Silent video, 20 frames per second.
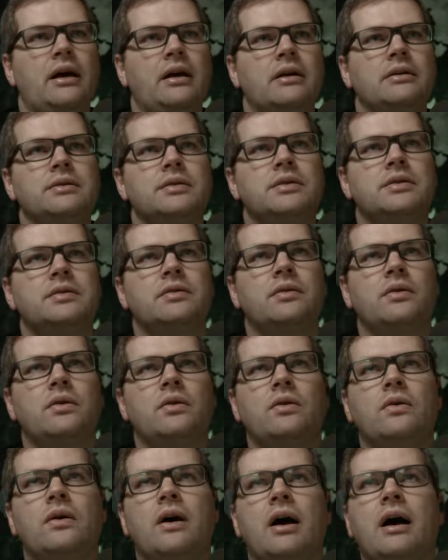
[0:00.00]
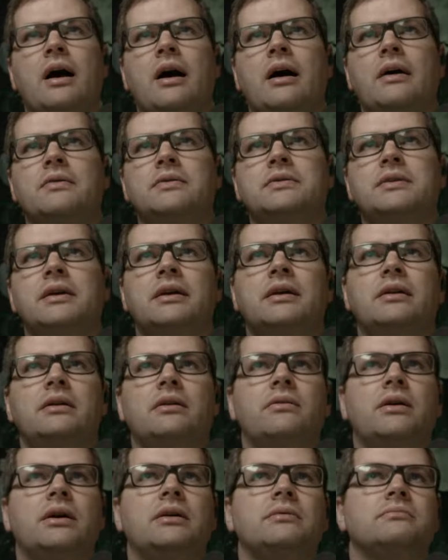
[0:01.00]
So I was like, you know
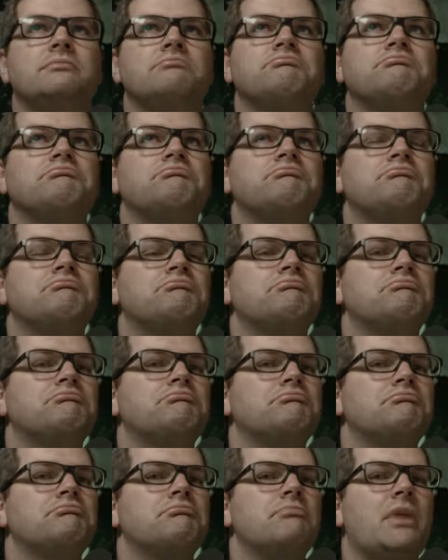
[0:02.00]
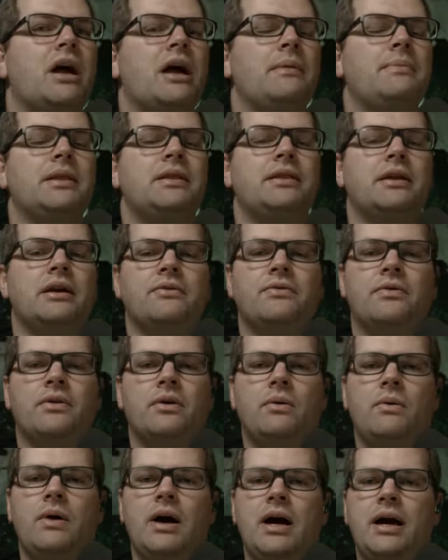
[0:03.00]
what? I've been thinking for
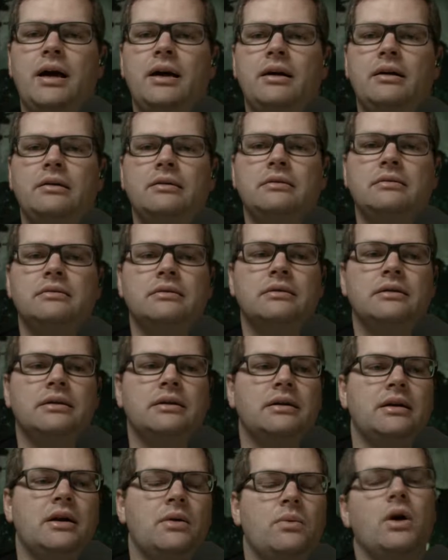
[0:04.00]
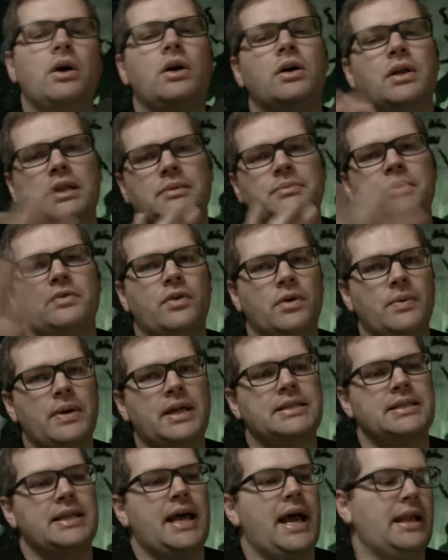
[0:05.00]
a while. Well, hold on. Before we
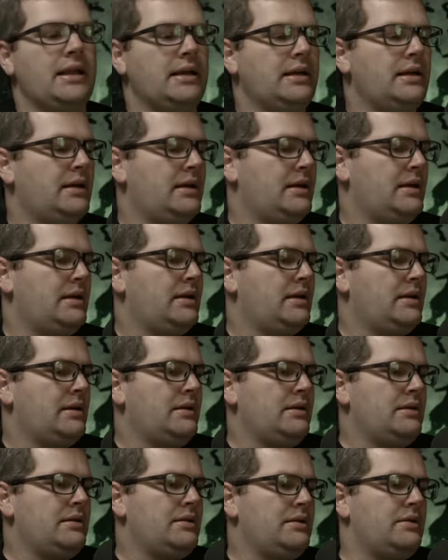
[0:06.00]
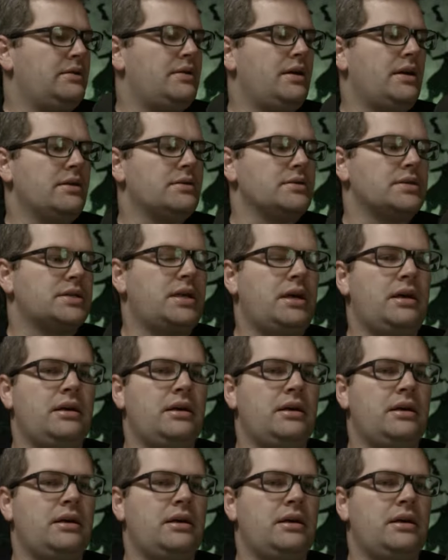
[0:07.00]
get to that, there's